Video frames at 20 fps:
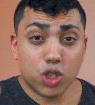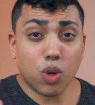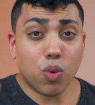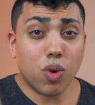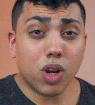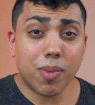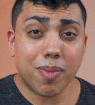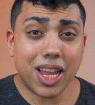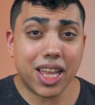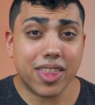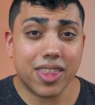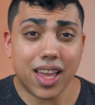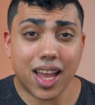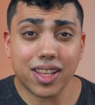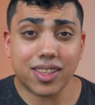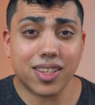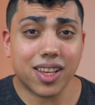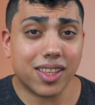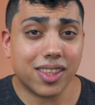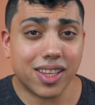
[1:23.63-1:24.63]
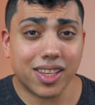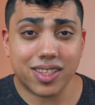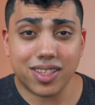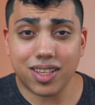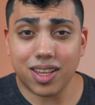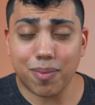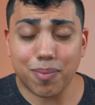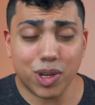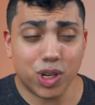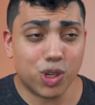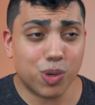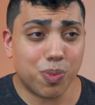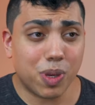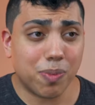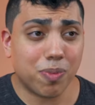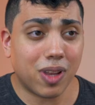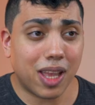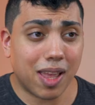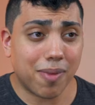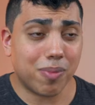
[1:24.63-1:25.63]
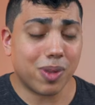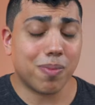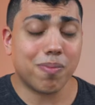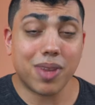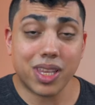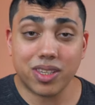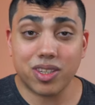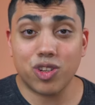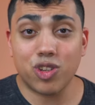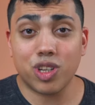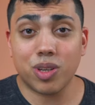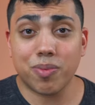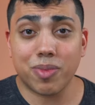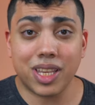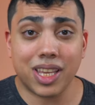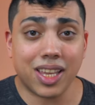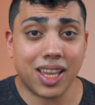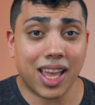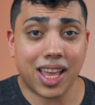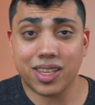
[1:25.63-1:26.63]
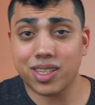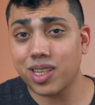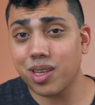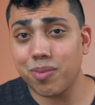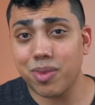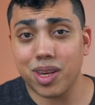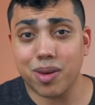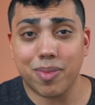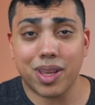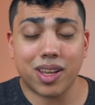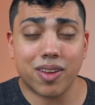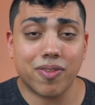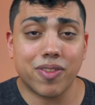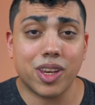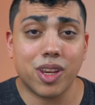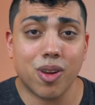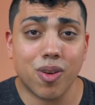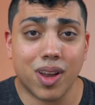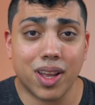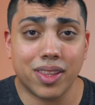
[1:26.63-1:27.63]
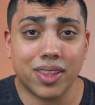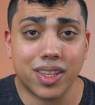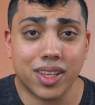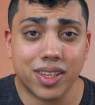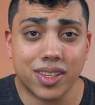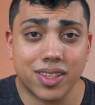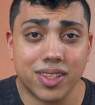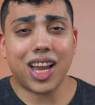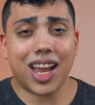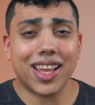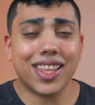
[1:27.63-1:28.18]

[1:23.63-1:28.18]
So what are my thoughts on this? A bunch of people have been messaging me, asking me to make a video on this.